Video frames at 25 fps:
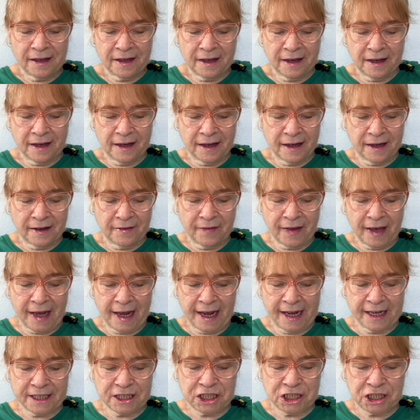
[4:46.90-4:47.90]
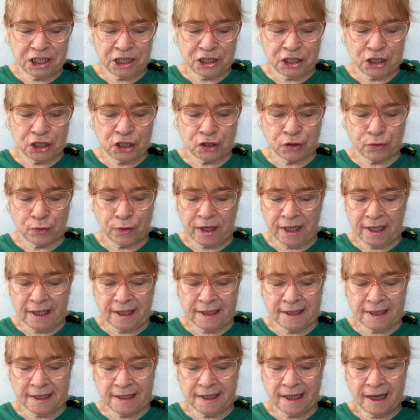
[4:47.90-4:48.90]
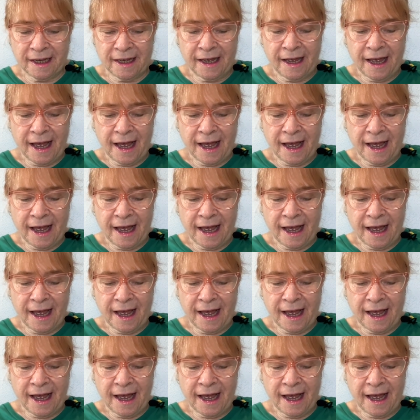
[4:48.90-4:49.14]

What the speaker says: and she shrieks,